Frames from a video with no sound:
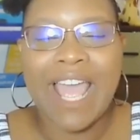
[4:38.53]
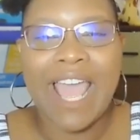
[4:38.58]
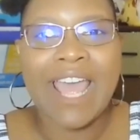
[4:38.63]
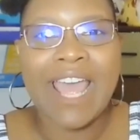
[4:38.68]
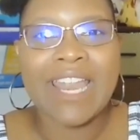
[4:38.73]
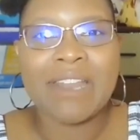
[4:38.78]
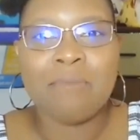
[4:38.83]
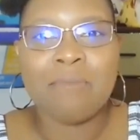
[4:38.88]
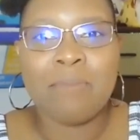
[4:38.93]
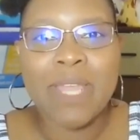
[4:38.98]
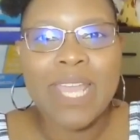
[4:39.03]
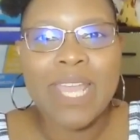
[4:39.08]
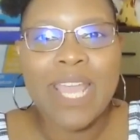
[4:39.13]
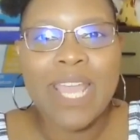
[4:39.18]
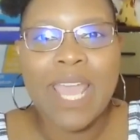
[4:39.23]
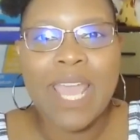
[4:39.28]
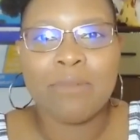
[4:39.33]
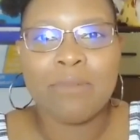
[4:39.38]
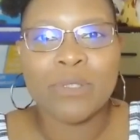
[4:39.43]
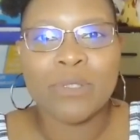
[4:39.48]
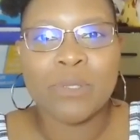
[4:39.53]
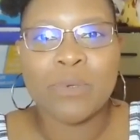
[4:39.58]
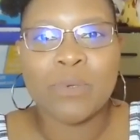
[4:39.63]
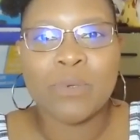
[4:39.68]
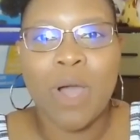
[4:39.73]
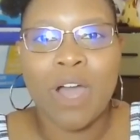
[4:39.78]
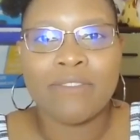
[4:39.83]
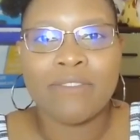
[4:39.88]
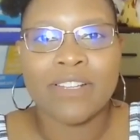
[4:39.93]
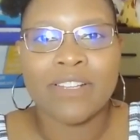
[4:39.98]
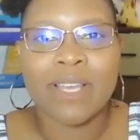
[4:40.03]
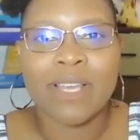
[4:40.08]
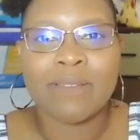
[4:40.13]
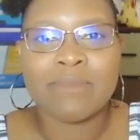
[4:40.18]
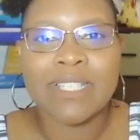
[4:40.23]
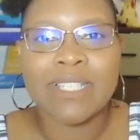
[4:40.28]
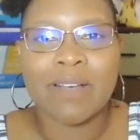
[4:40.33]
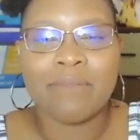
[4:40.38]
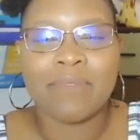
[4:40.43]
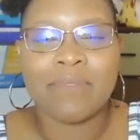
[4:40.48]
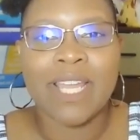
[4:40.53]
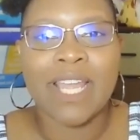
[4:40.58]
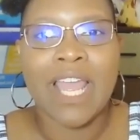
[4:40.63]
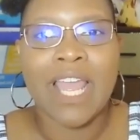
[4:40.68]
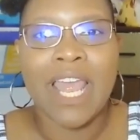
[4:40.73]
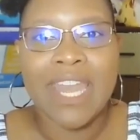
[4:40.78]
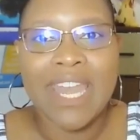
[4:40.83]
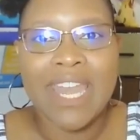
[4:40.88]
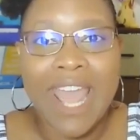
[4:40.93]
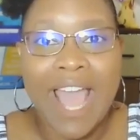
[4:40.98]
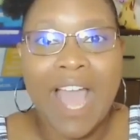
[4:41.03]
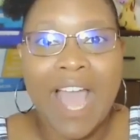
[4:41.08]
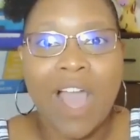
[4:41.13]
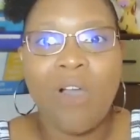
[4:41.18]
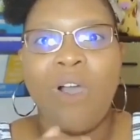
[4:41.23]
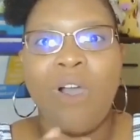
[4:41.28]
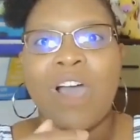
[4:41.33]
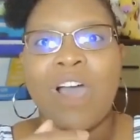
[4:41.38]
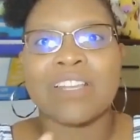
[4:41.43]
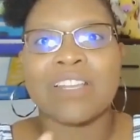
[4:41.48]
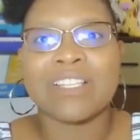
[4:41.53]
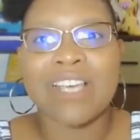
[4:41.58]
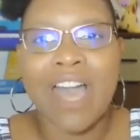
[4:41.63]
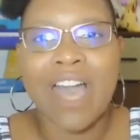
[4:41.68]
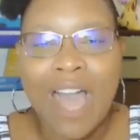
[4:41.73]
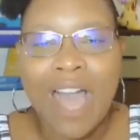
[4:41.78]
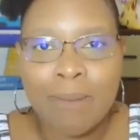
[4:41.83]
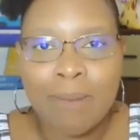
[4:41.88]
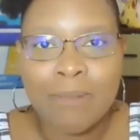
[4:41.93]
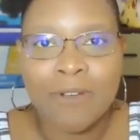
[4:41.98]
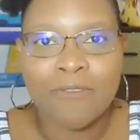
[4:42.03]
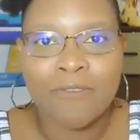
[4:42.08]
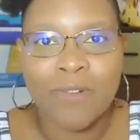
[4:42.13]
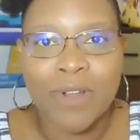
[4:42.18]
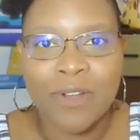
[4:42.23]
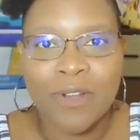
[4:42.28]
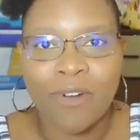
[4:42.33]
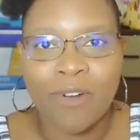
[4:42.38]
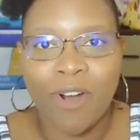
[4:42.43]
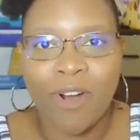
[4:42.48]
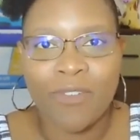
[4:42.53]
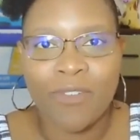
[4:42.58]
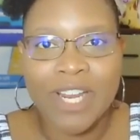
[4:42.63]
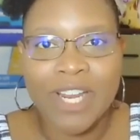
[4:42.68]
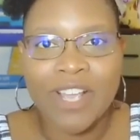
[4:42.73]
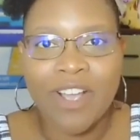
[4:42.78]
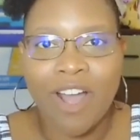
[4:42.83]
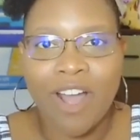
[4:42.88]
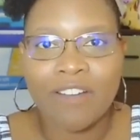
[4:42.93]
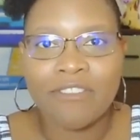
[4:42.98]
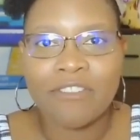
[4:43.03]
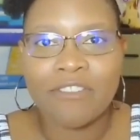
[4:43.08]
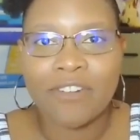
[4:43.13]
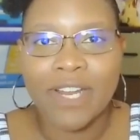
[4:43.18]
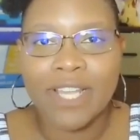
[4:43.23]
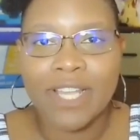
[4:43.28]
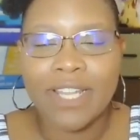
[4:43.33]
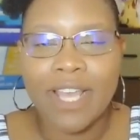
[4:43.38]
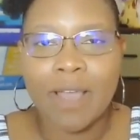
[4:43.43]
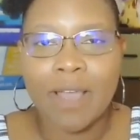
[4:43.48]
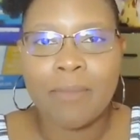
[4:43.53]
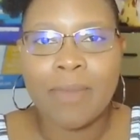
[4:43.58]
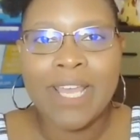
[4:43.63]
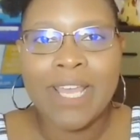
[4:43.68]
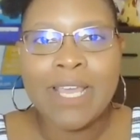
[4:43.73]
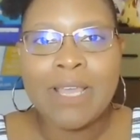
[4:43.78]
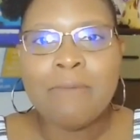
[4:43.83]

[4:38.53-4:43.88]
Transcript: and being able to offer them something now on top of what you're already offering them